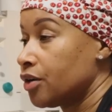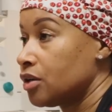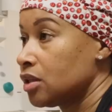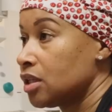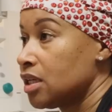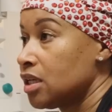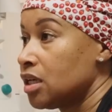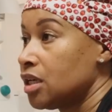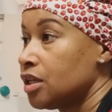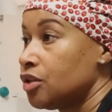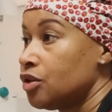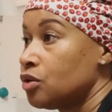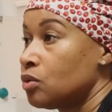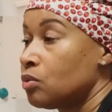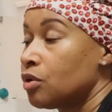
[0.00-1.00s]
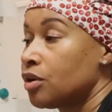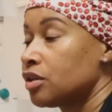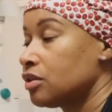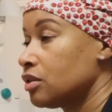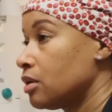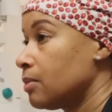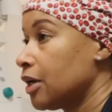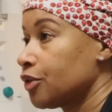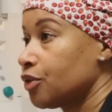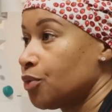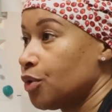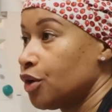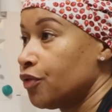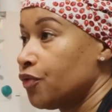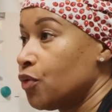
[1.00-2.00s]
early and you'll work till about
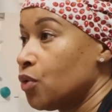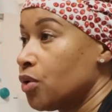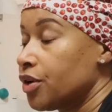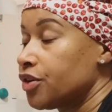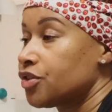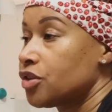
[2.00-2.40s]
three or four.